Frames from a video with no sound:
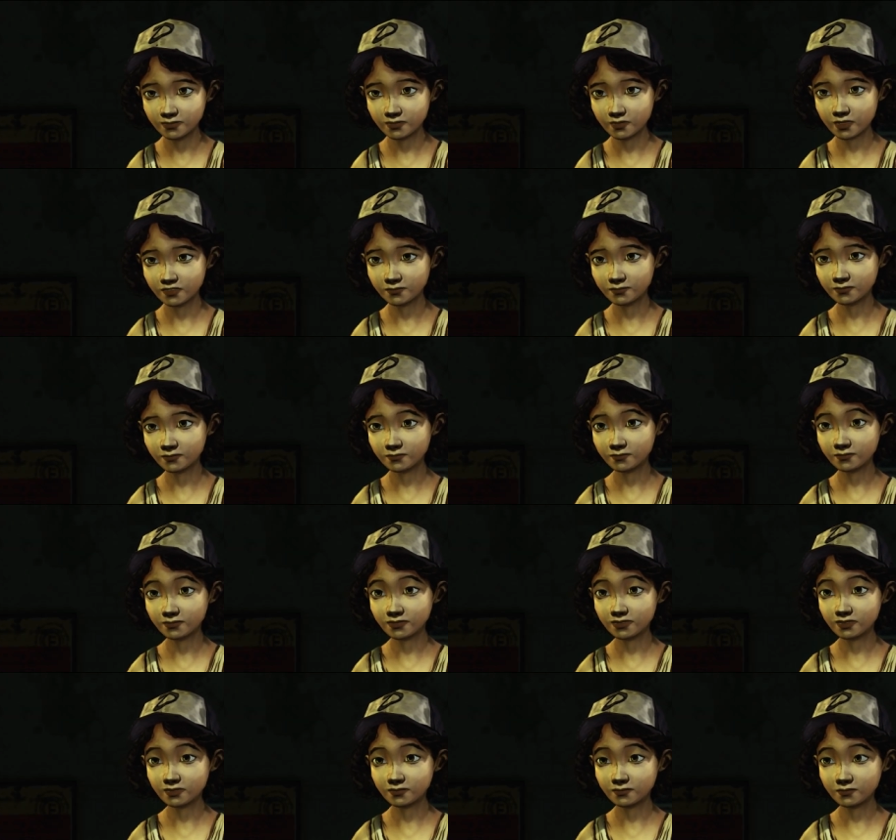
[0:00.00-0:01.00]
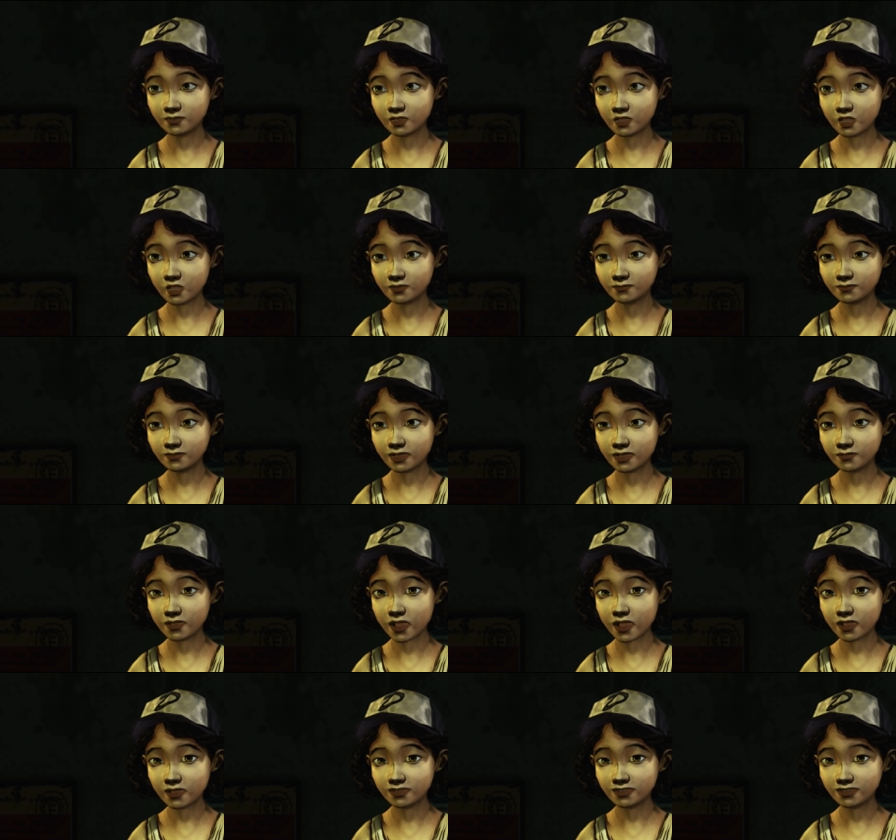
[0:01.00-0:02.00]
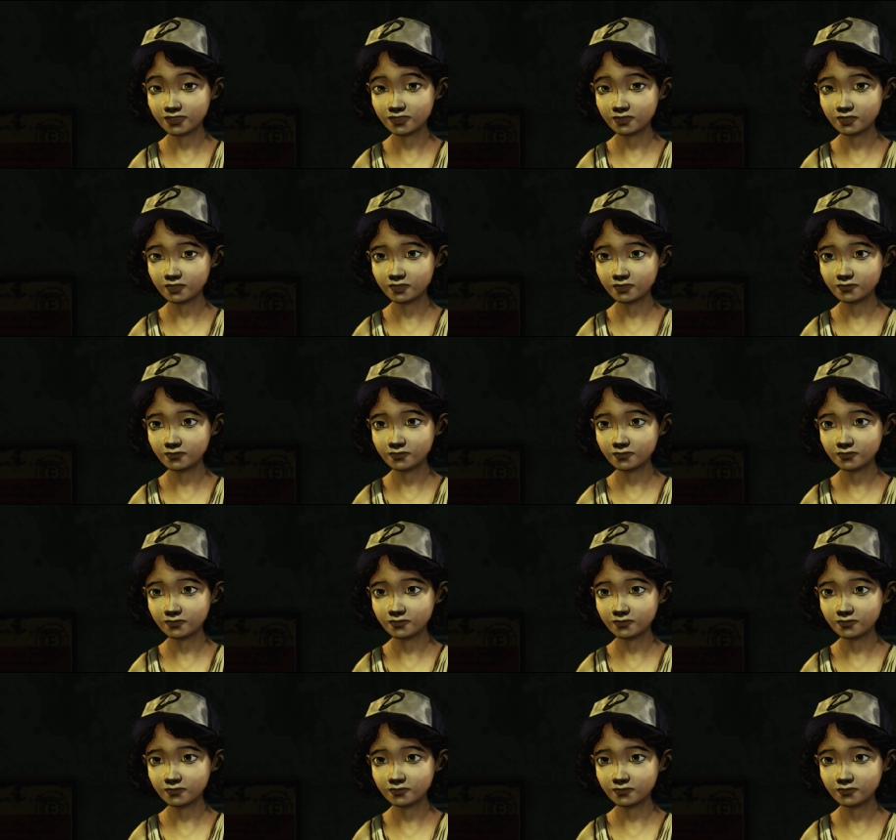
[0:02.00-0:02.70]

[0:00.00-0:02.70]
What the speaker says: What if my parents come home and I'm not there?